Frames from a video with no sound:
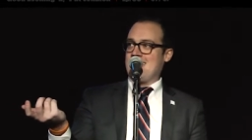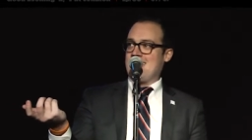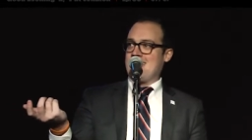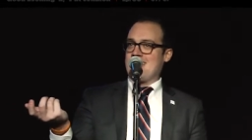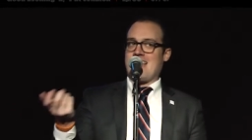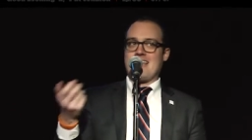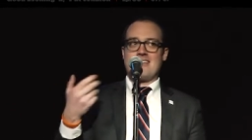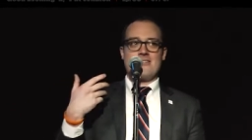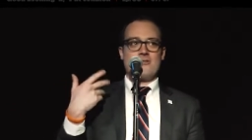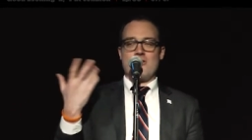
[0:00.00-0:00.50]

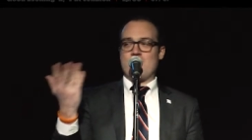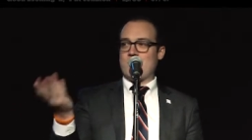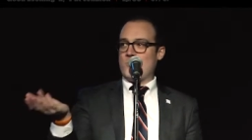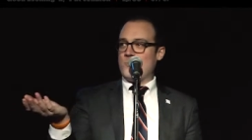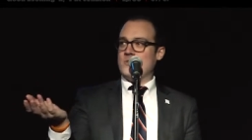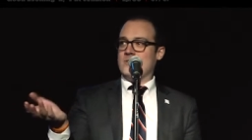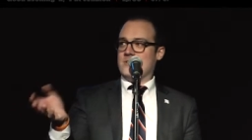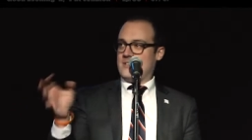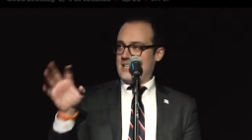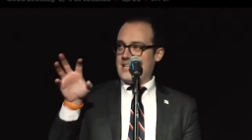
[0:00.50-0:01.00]
Like there
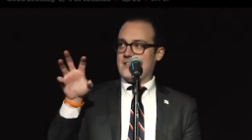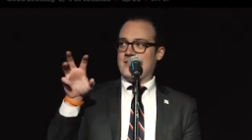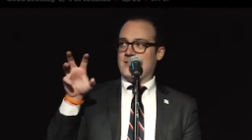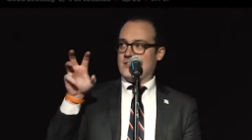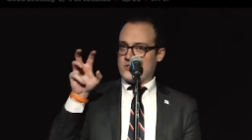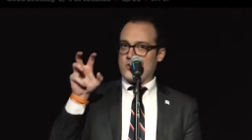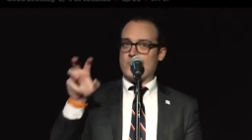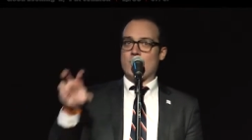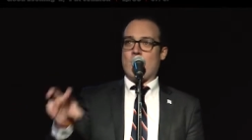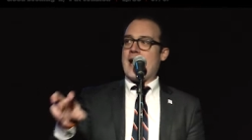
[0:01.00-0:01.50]
were
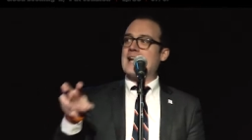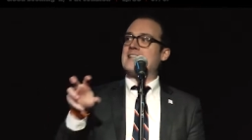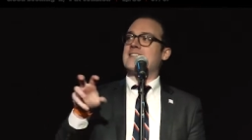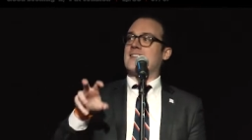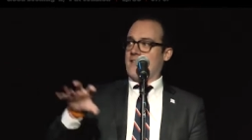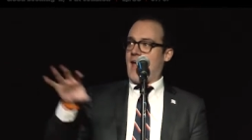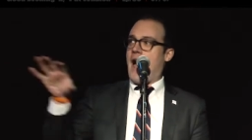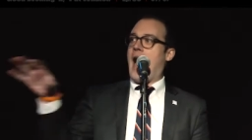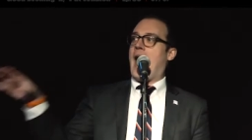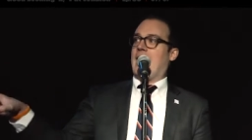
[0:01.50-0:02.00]
direct
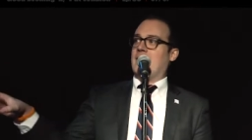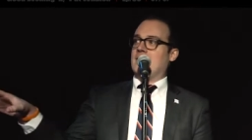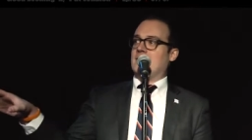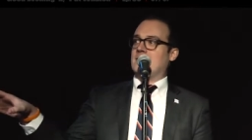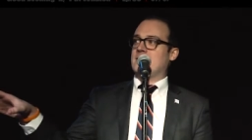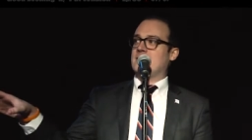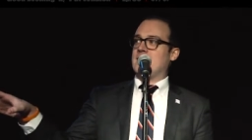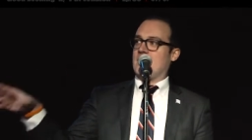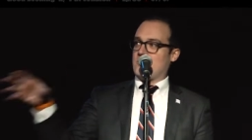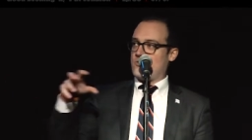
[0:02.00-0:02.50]

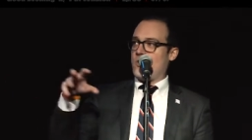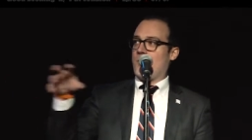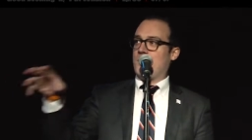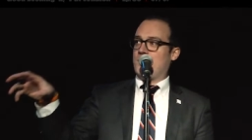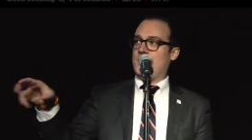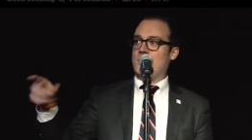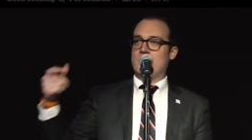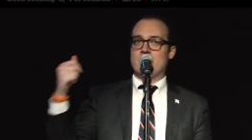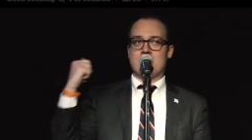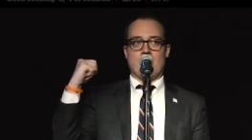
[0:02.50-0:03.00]
lines that
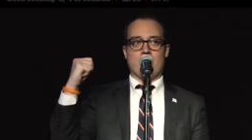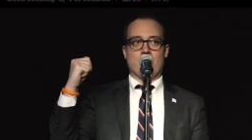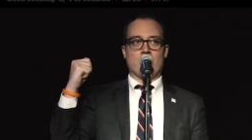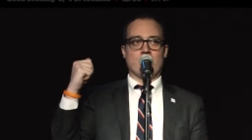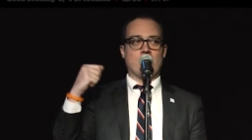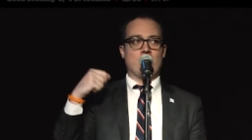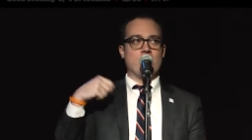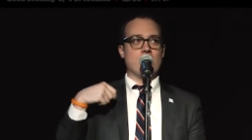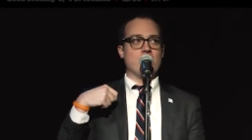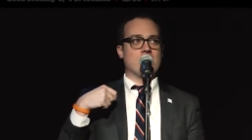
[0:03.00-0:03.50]
Trump used that were
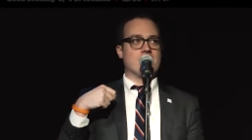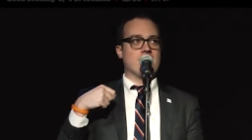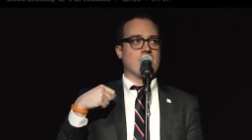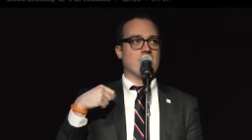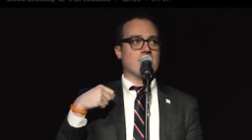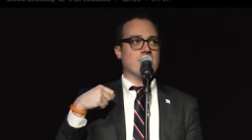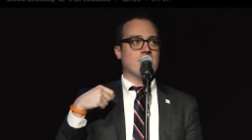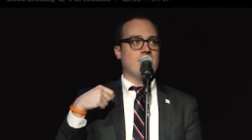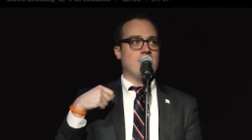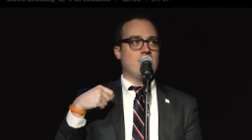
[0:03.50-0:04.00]
used
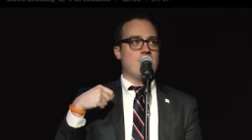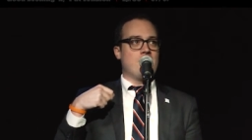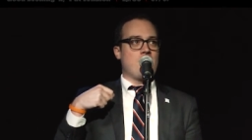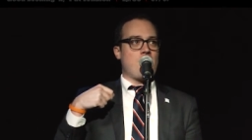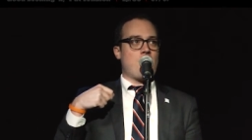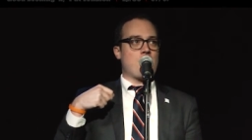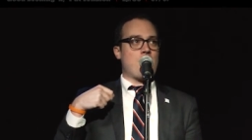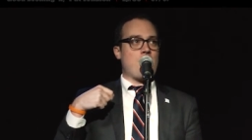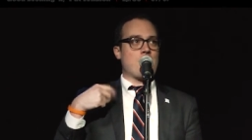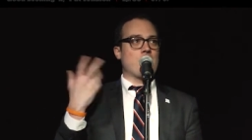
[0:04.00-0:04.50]
in
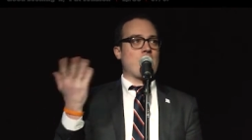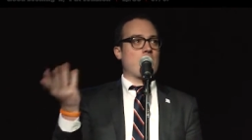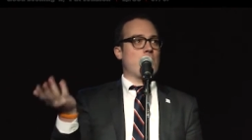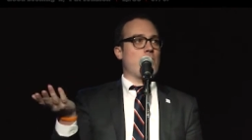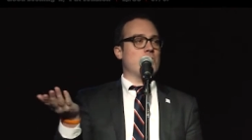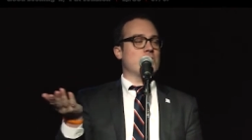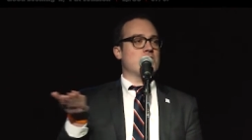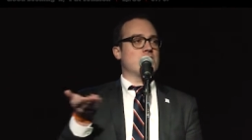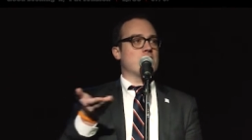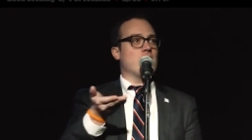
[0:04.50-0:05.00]
Obama. Like
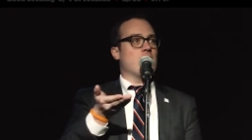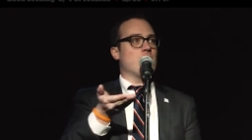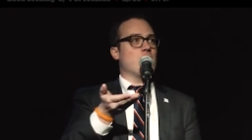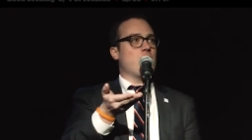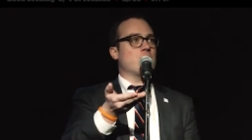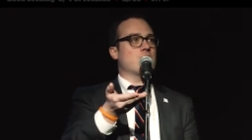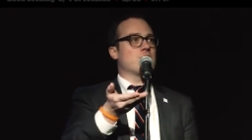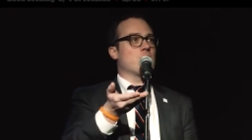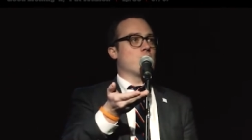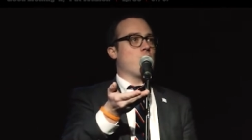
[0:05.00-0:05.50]
what was
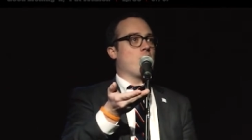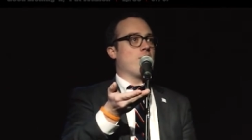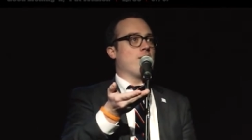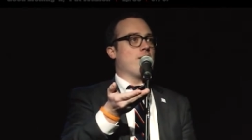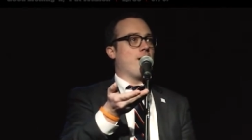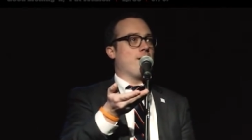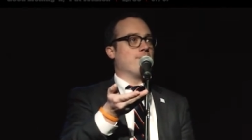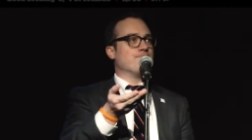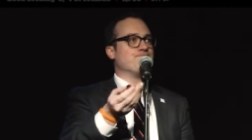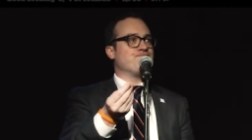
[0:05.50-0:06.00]
the
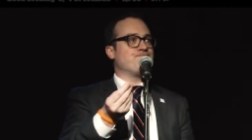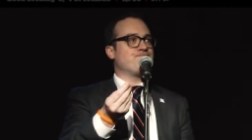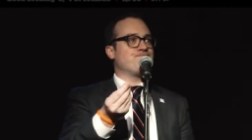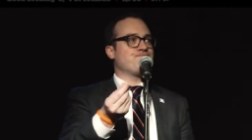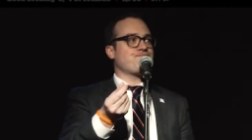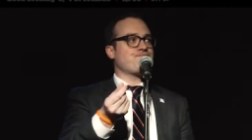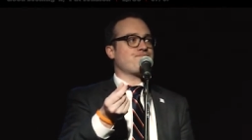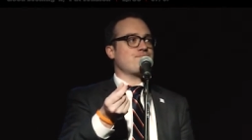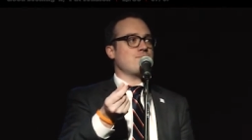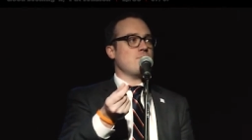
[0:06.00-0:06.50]
one?
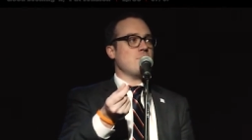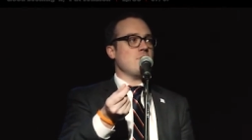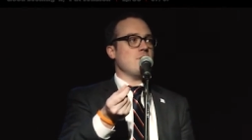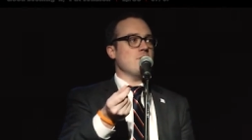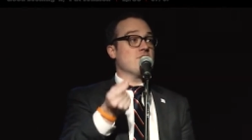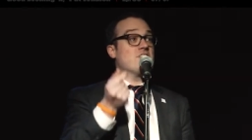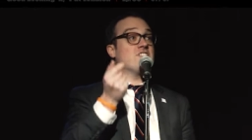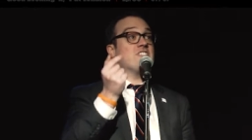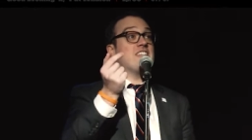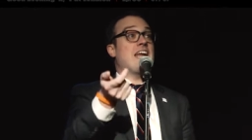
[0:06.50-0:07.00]

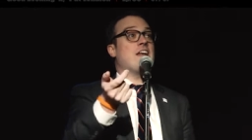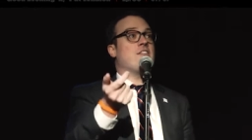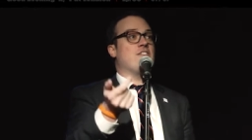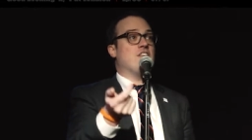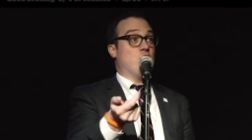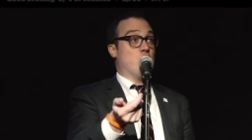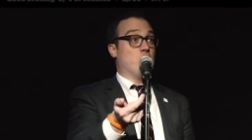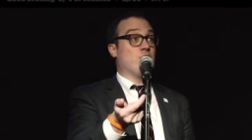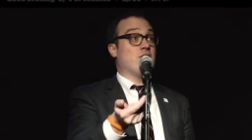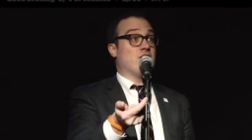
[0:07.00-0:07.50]
The State of the
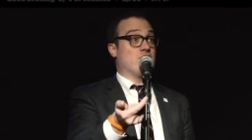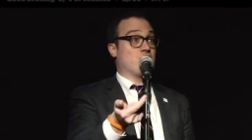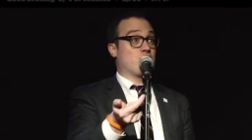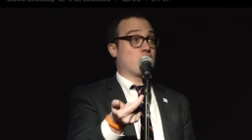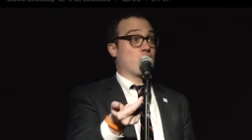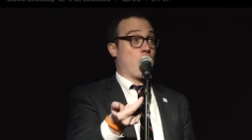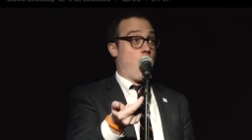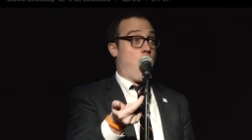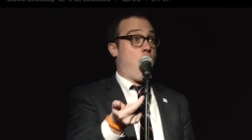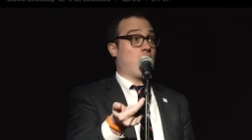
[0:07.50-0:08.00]
Union is
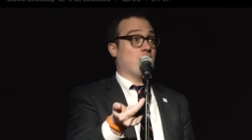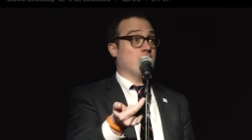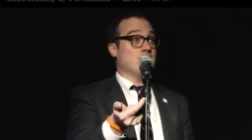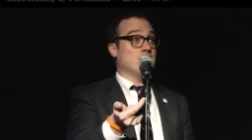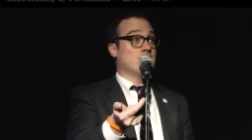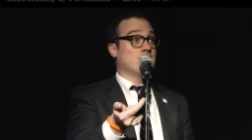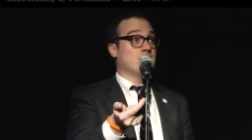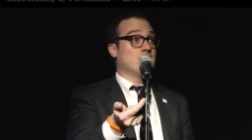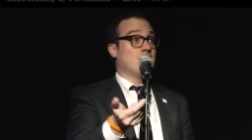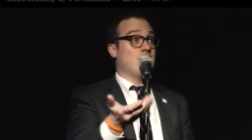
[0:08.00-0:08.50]
strong.